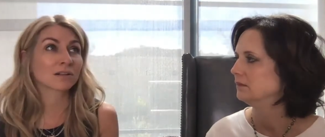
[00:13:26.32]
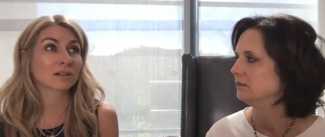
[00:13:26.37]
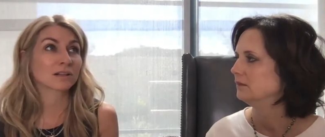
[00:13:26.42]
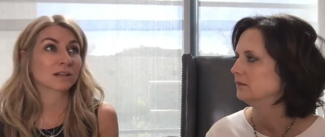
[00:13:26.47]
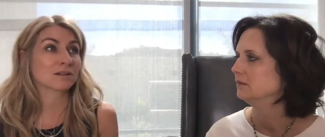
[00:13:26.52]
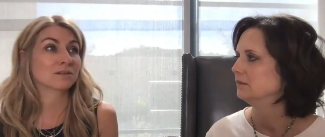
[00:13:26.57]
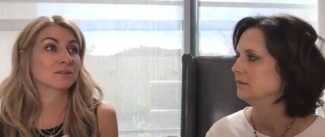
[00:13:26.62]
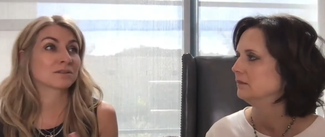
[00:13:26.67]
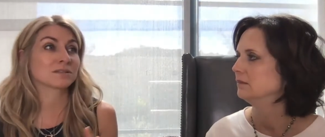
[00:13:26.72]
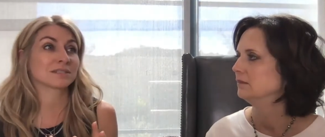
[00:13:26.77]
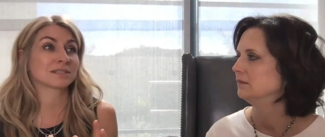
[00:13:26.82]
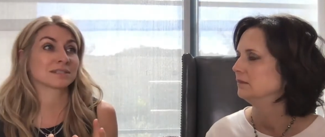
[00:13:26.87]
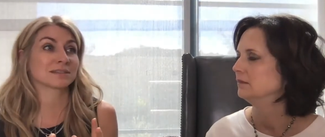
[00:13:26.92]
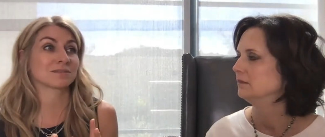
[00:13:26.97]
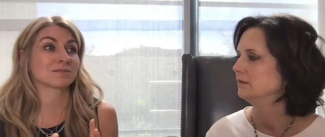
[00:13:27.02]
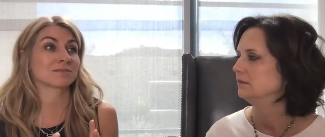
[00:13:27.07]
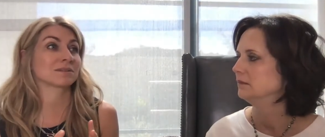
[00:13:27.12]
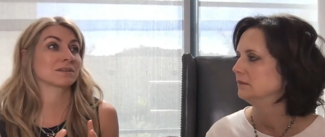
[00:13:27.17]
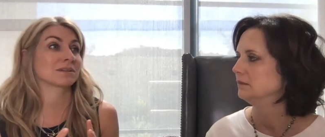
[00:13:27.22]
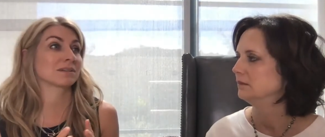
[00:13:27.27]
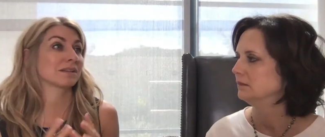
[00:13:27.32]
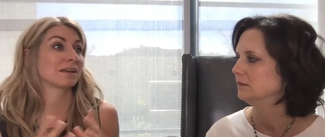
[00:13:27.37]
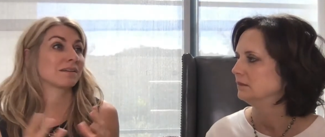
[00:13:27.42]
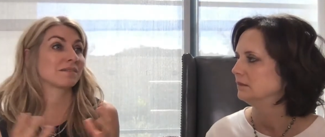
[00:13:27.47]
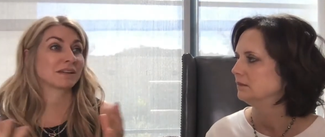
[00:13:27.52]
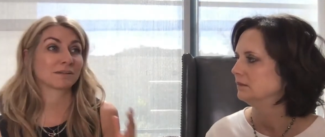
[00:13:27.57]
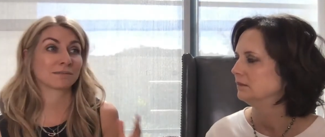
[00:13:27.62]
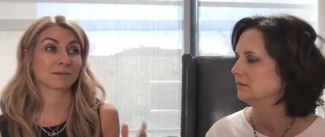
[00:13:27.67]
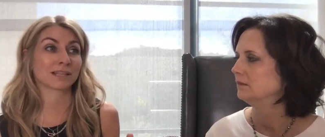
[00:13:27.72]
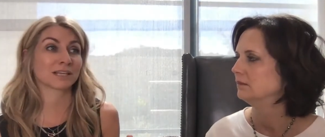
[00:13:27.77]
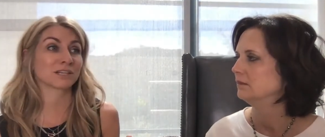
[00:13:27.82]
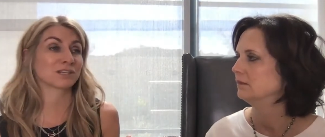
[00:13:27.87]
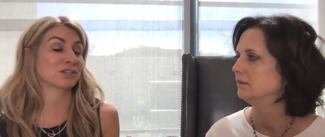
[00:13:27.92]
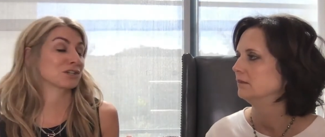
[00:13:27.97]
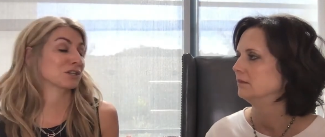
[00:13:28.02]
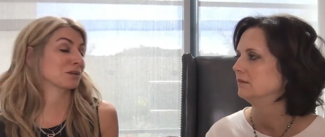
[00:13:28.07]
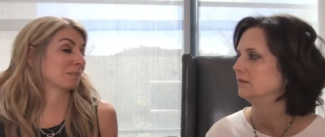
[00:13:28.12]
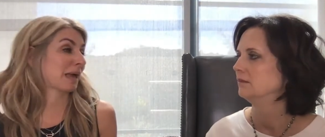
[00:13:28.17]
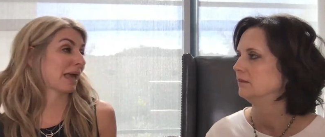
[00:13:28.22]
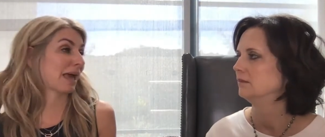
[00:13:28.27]
Speaker 1: close or a loving
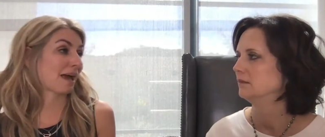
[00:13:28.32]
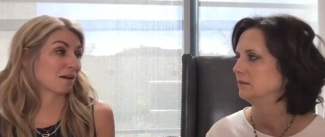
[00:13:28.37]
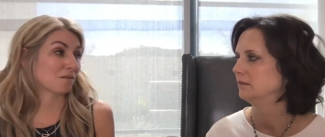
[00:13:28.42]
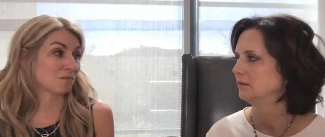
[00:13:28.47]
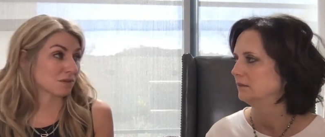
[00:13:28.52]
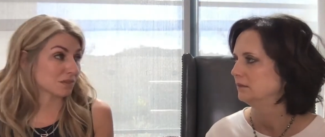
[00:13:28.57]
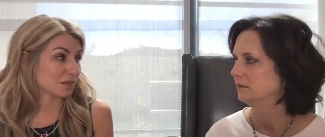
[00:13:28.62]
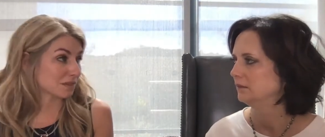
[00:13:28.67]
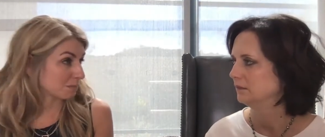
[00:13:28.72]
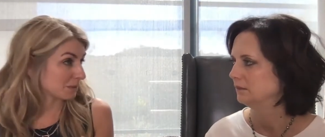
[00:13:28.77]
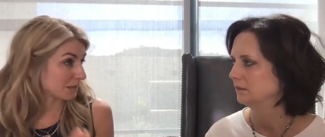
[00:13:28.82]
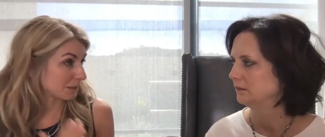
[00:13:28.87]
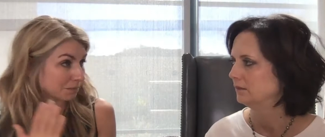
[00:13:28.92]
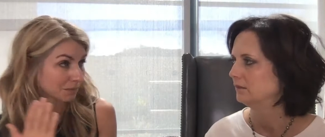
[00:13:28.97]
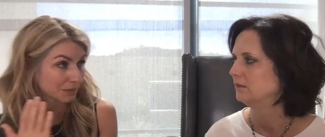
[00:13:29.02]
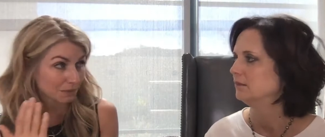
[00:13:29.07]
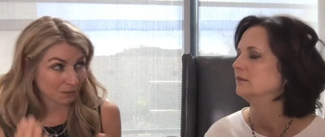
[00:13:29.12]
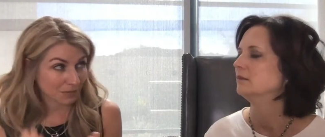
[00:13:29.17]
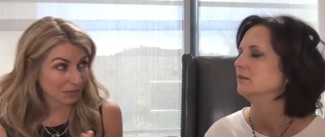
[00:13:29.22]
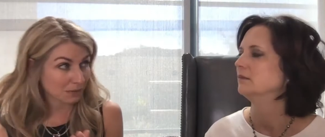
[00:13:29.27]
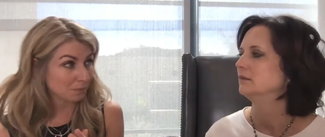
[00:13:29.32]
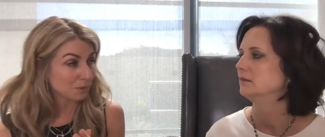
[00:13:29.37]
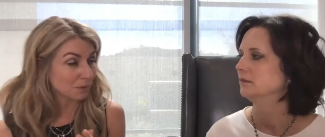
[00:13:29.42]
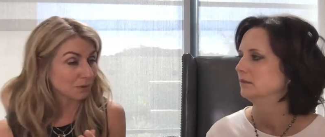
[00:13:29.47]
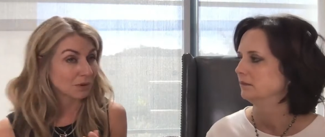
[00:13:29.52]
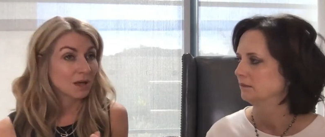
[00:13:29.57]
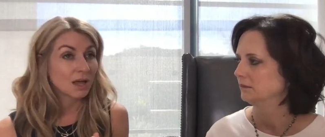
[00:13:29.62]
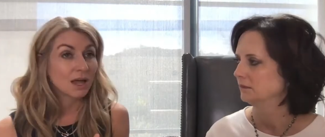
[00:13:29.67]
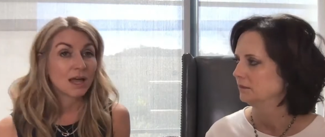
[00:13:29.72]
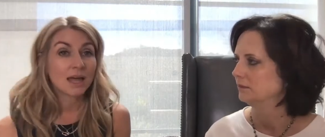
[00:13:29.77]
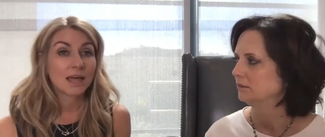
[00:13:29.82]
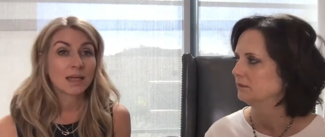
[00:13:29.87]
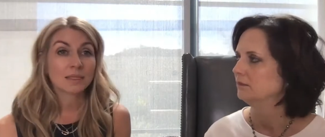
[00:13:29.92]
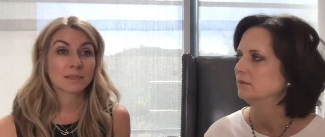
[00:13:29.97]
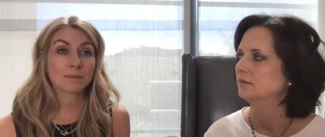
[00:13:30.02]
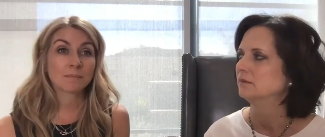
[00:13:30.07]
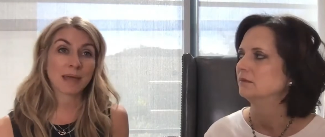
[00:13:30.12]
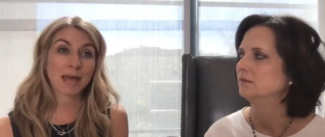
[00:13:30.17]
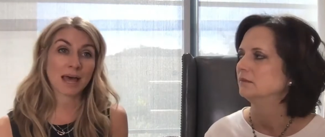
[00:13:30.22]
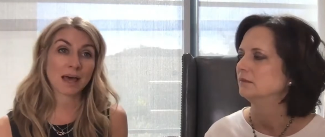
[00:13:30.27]
relationship I have with the people. The
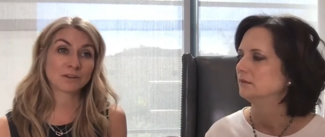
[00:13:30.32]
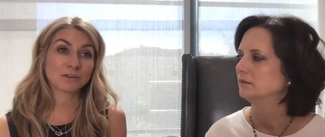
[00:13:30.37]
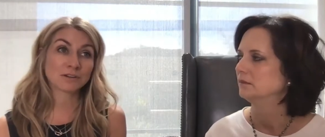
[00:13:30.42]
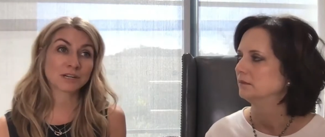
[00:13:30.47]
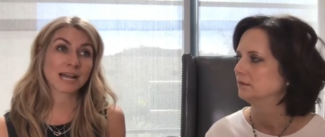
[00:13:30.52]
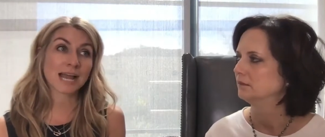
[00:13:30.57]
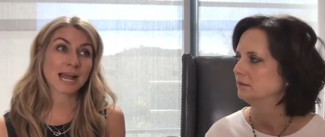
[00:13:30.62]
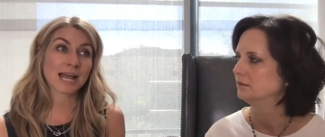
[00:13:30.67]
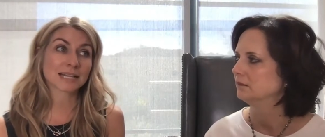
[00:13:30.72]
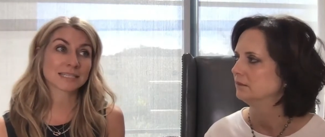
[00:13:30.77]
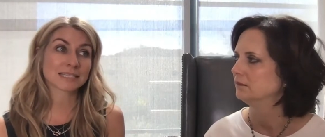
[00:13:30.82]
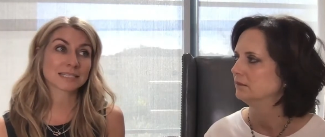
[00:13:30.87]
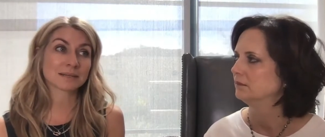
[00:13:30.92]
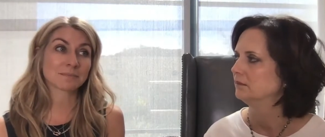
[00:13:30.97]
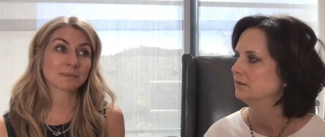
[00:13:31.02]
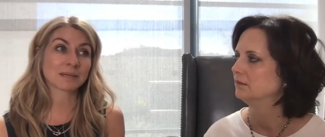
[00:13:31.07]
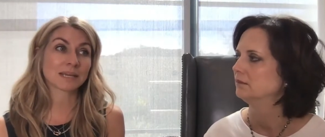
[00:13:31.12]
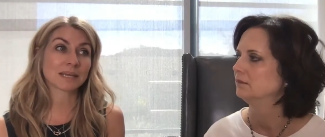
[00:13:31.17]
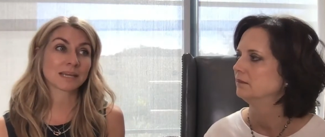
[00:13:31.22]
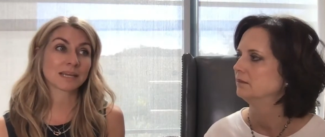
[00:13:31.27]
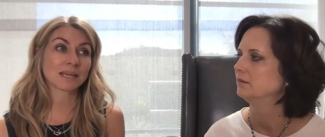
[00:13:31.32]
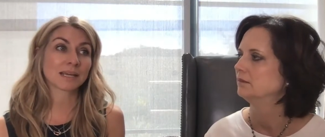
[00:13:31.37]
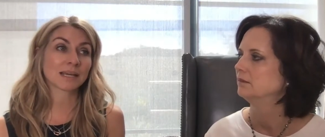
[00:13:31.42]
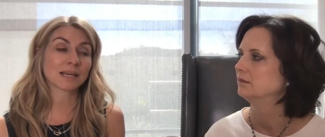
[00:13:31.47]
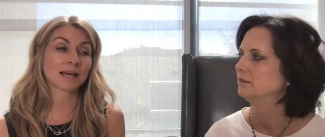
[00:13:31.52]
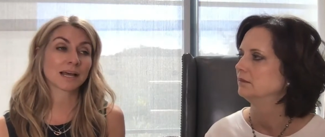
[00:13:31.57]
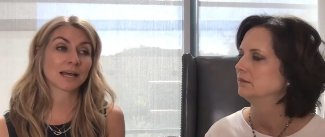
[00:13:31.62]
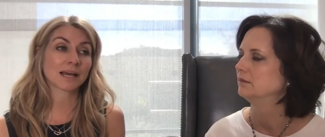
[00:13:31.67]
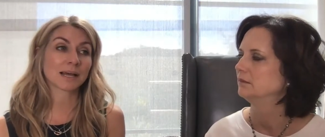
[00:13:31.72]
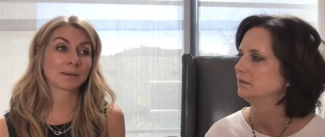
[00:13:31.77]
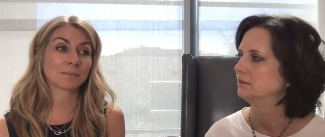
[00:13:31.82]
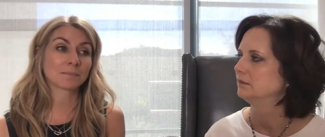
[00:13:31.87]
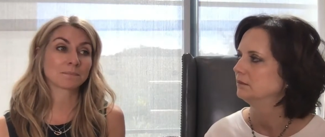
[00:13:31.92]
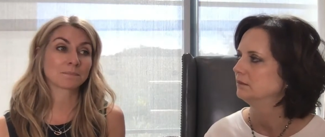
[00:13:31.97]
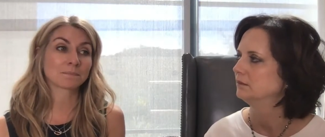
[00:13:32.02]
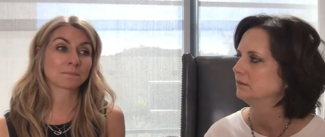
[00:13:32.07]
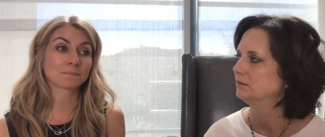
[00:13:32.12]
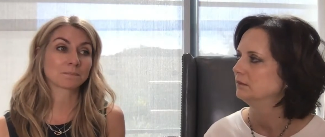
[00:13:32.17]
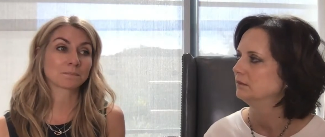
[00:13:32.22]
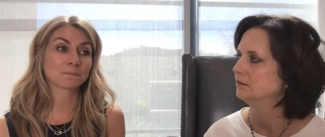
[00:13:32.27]
boundary has to be
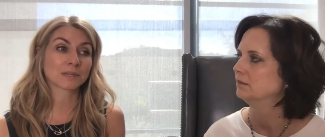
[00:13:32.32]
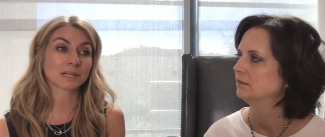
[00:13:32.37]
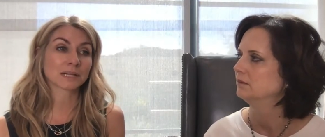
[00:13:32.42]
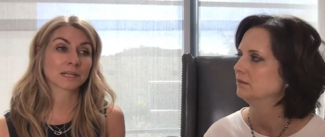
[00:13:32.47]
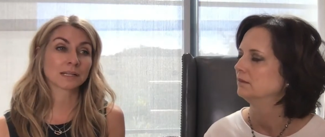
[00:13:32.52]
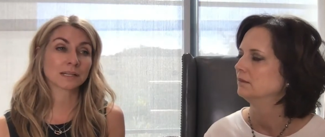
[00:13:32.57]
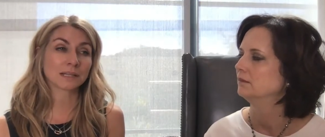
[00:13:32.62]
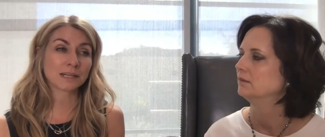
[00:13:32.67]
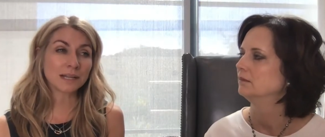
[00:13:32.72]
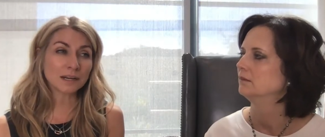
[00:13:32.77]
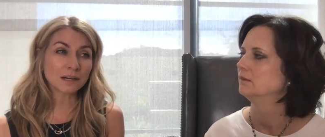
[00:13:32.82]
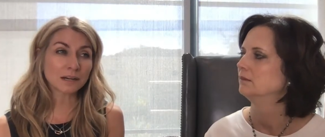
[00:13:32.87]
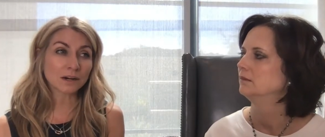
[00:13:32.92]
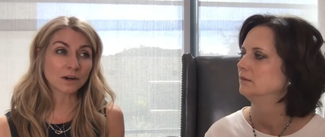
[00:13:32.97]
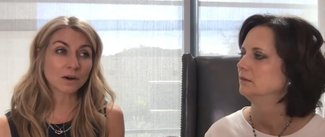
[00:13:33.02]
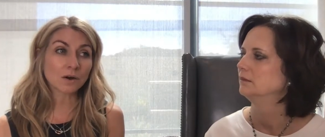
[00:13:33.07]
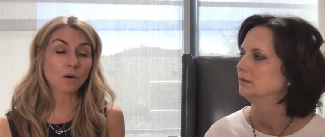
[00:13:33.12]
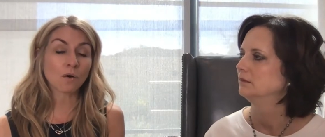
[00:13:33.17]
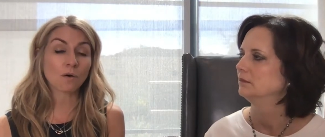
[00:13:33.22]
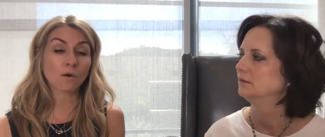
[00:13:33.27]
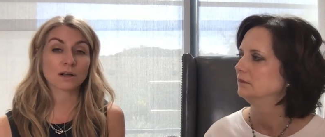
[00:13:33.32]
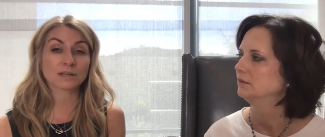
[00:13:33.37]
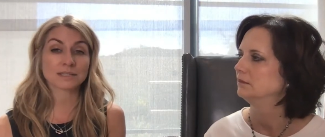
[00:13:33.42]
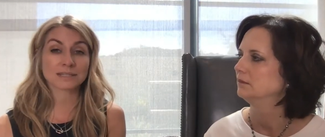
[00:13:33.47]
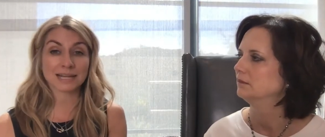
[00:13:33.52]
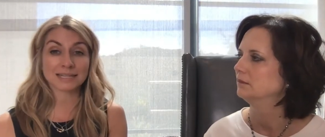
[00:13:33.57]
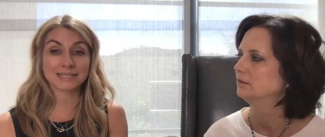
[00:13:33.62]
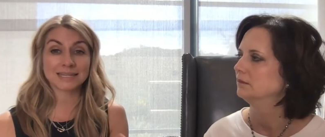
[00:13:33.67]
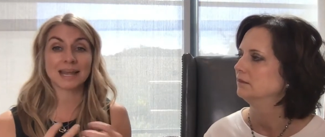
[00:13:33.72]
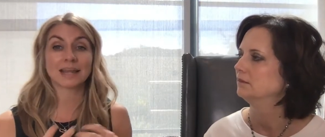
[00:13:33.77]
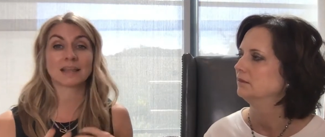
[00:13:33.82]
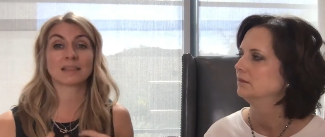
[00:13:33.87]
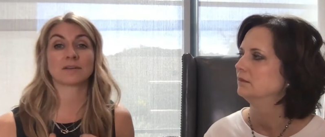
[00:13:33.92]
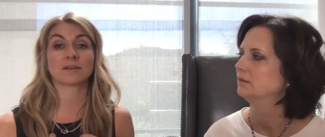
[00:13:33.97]
clear, or else I take